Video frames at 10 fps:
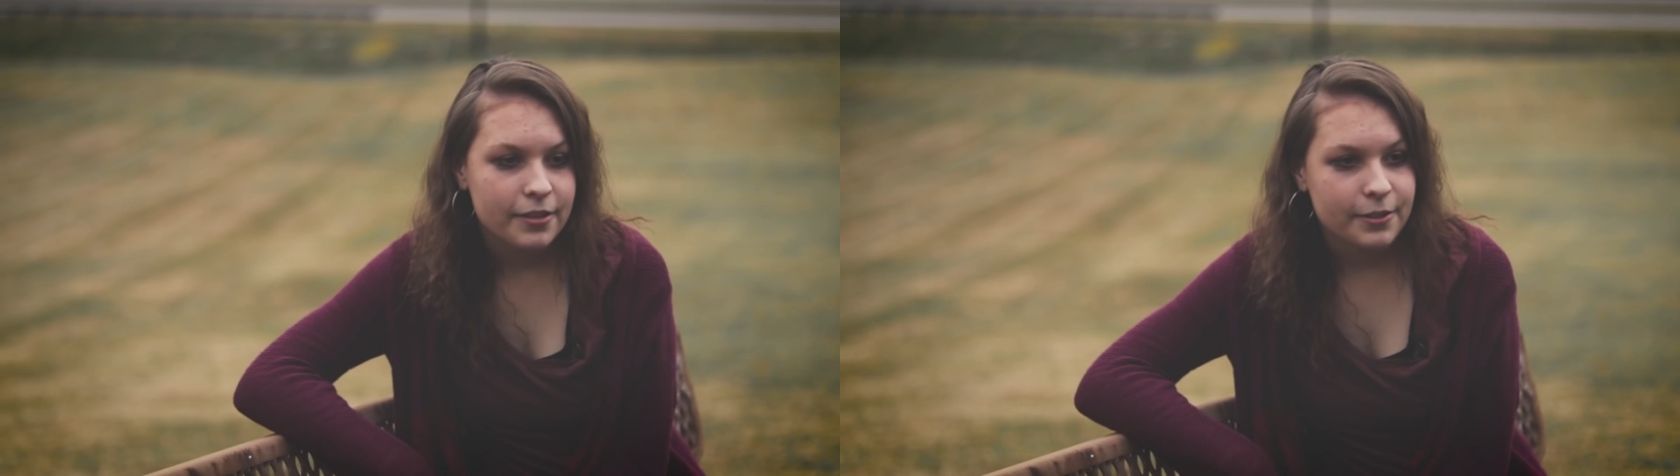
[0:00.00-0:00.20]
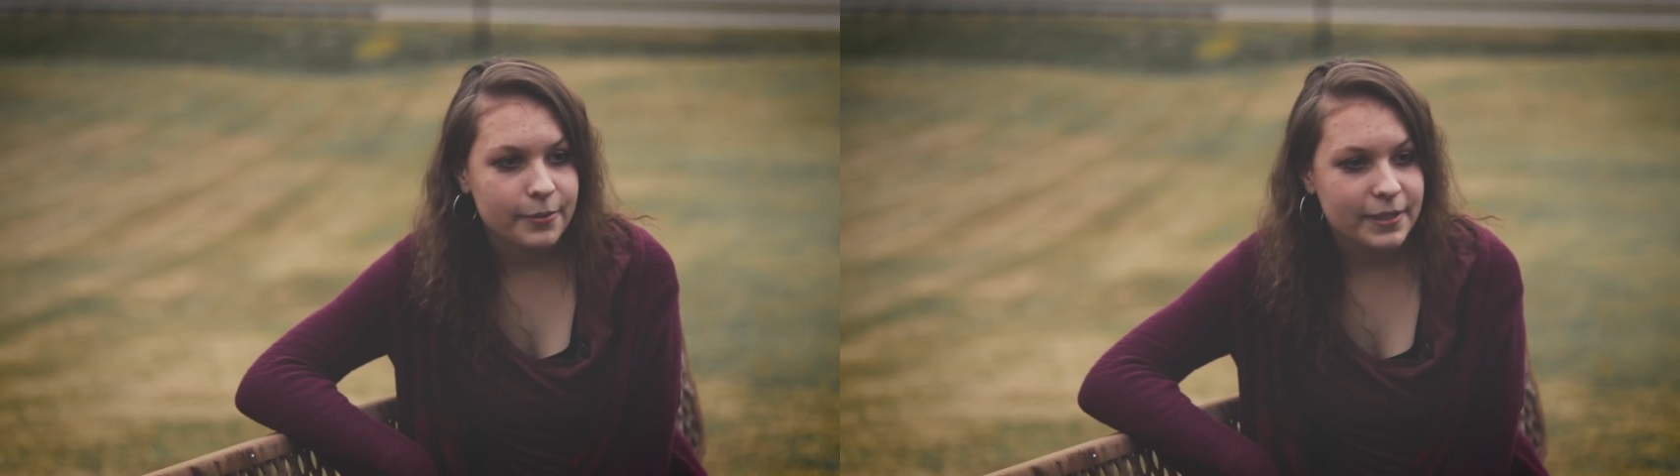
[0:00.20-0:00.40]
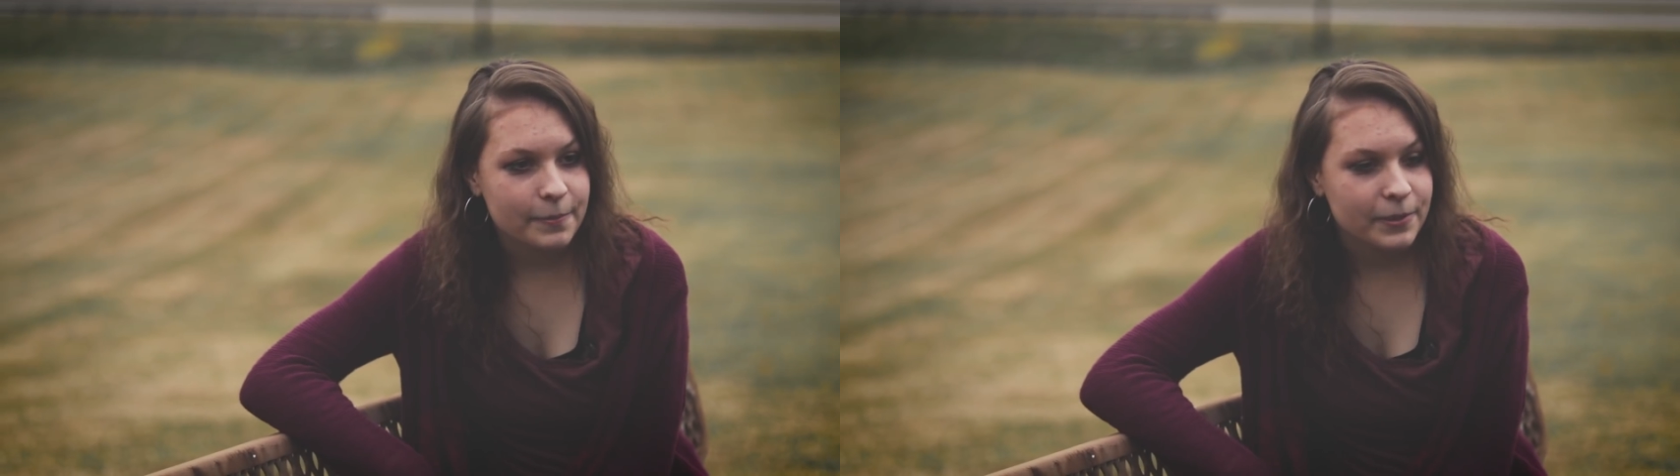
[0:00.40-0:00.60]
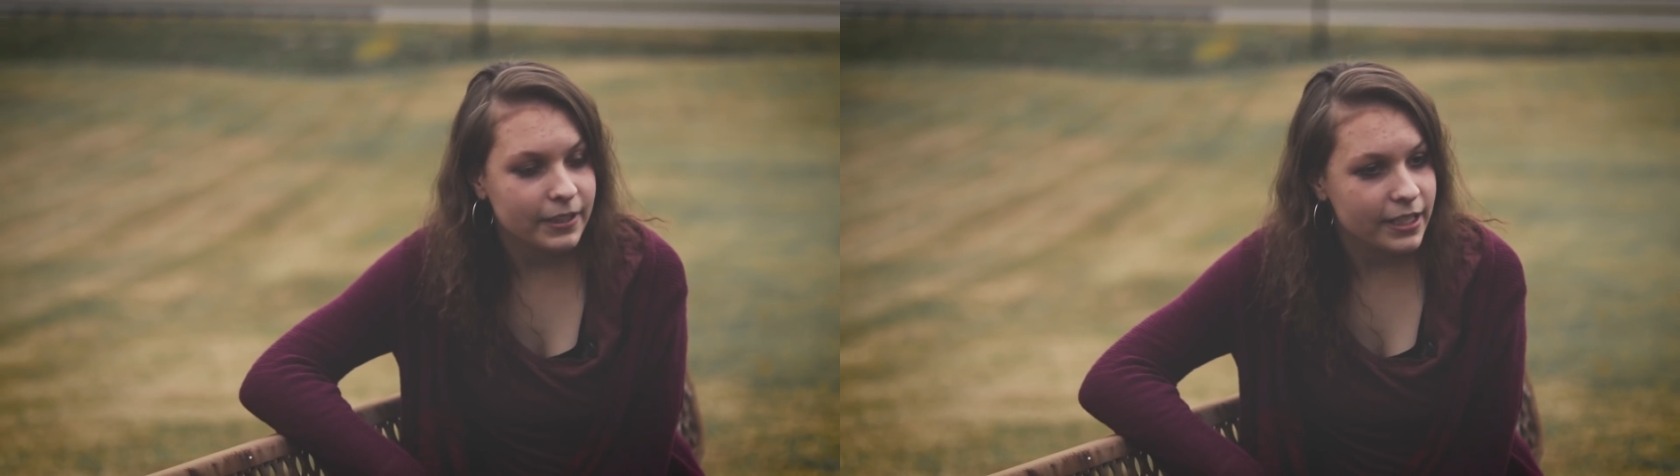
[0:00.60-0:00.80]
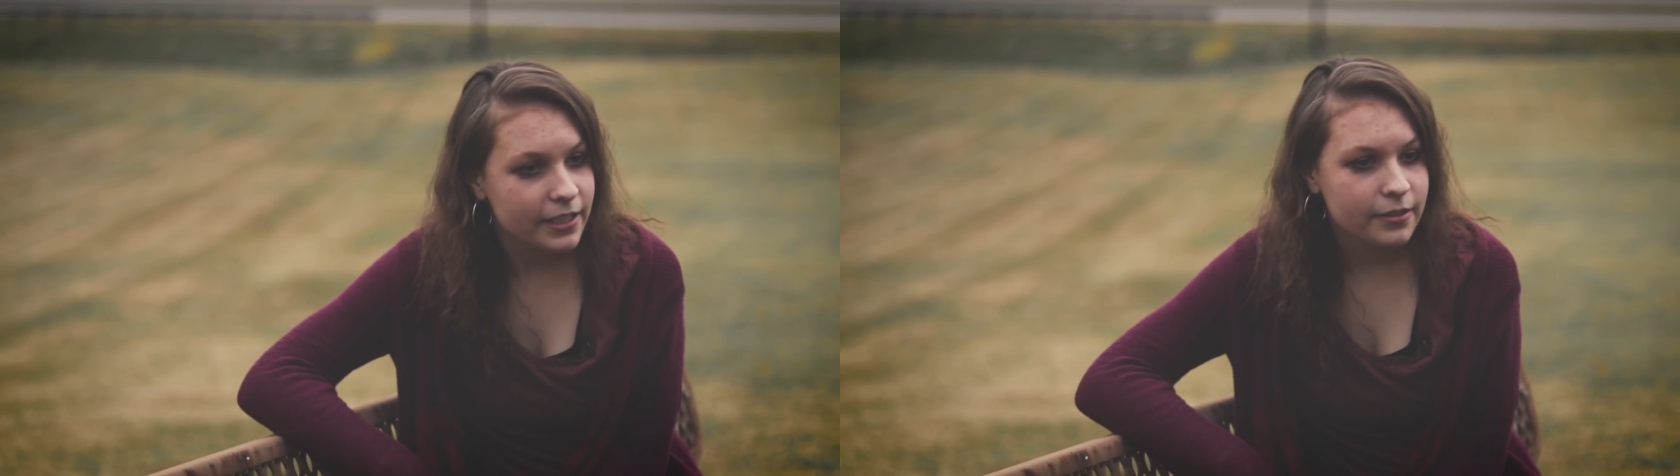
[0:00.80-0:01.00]
So when the
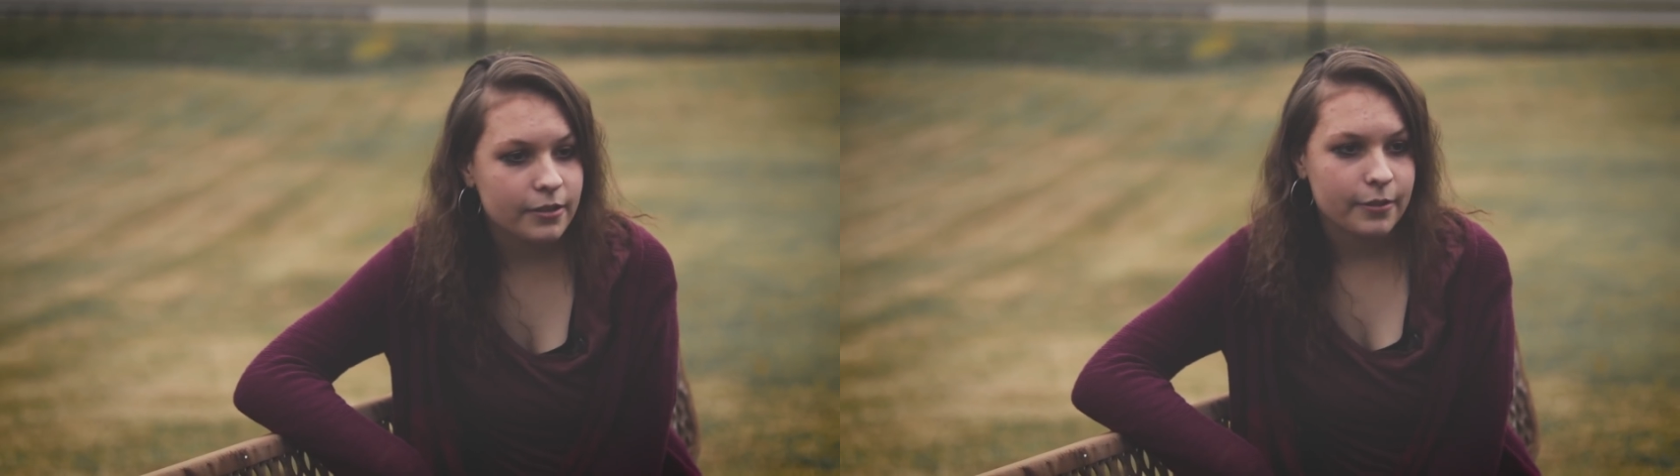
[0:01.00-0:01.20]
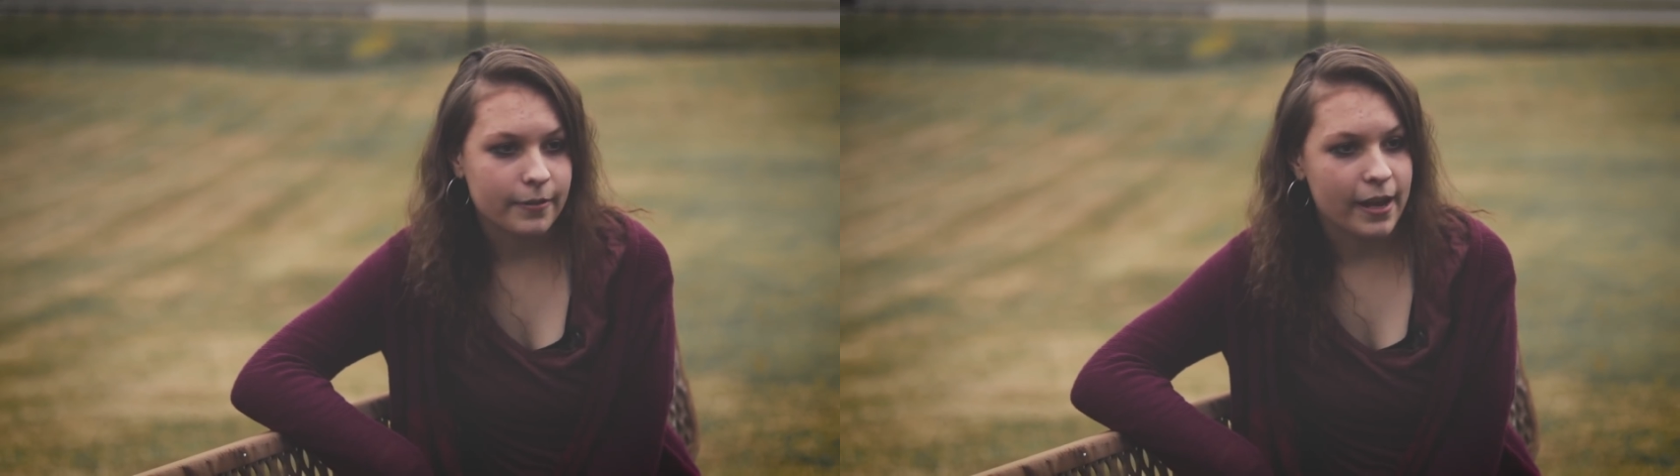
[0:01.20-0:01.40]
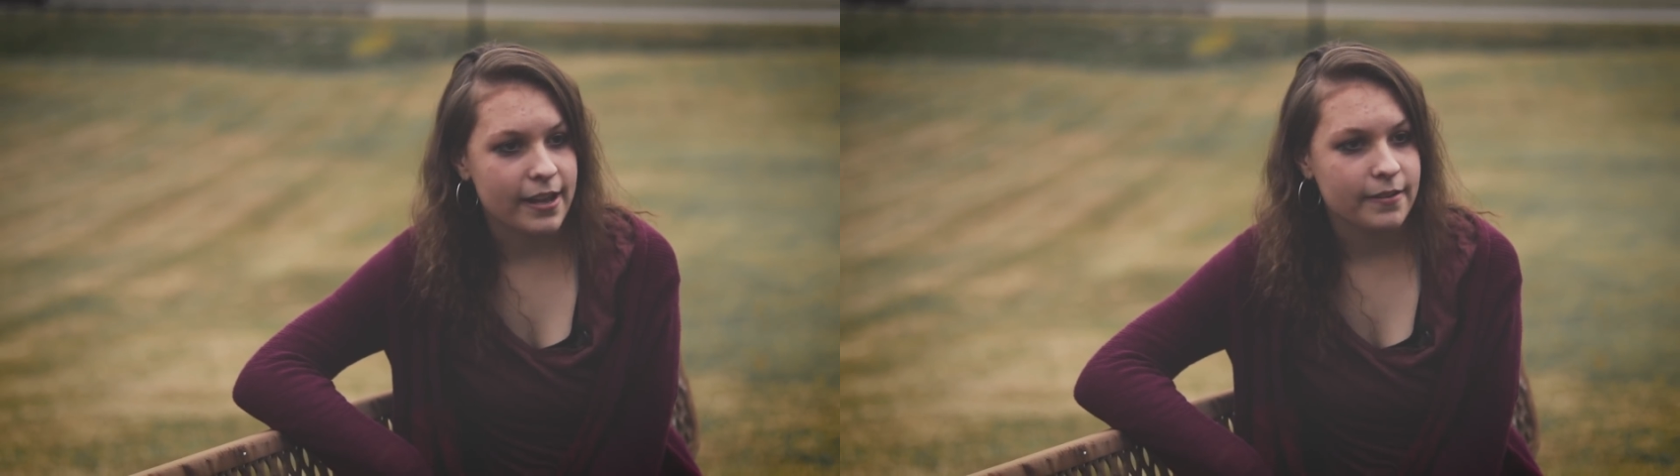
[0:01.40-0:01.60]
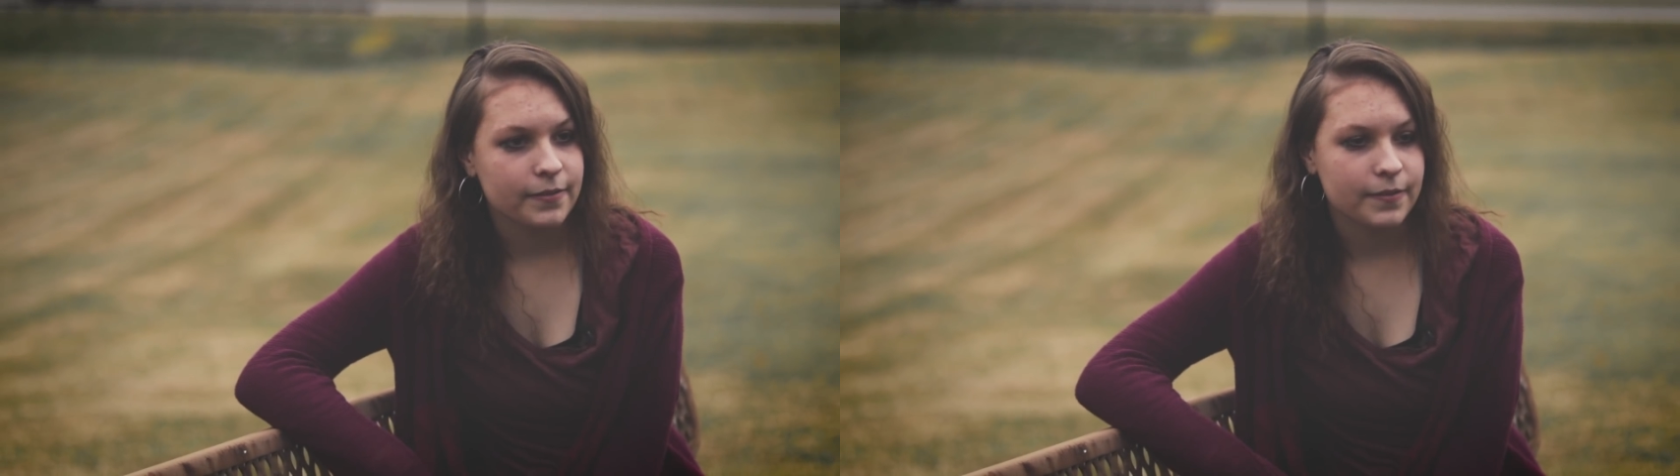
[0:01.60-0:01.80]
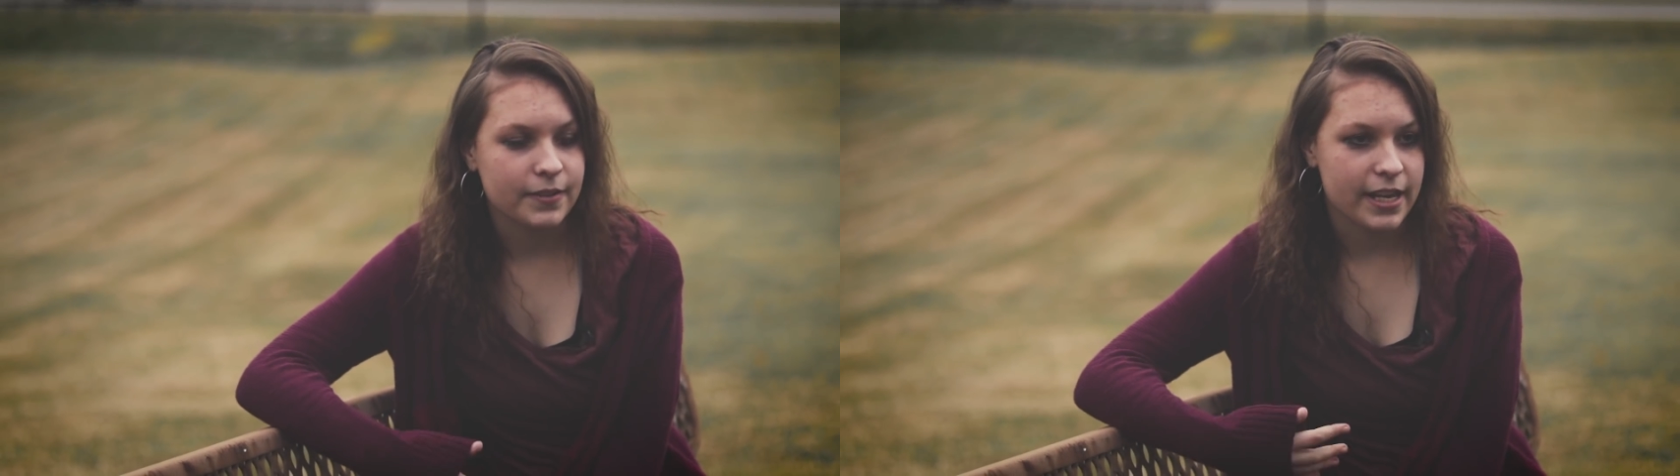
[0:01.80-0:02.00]
police arrived,